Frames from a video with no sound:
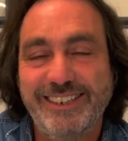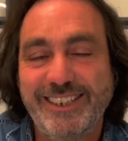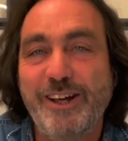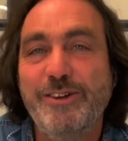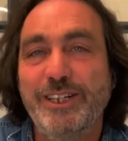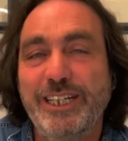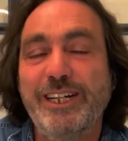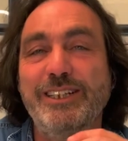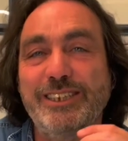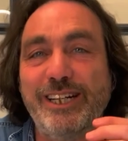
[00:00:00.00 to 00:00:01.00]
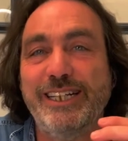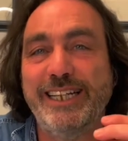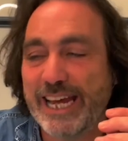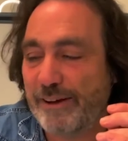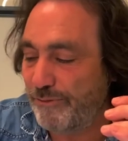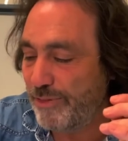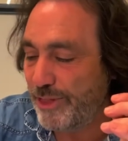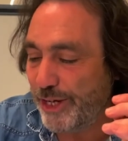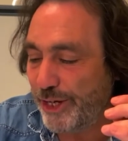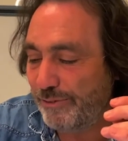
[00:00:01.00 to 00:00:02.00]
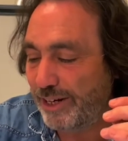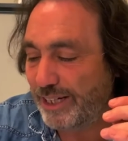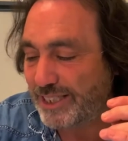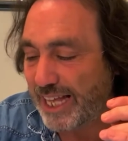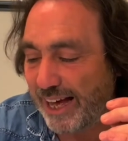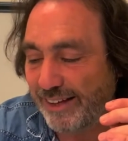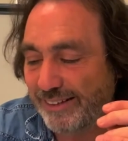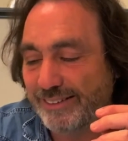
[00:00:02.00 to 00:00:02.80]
So, you know, it's like a gift from the universe, that.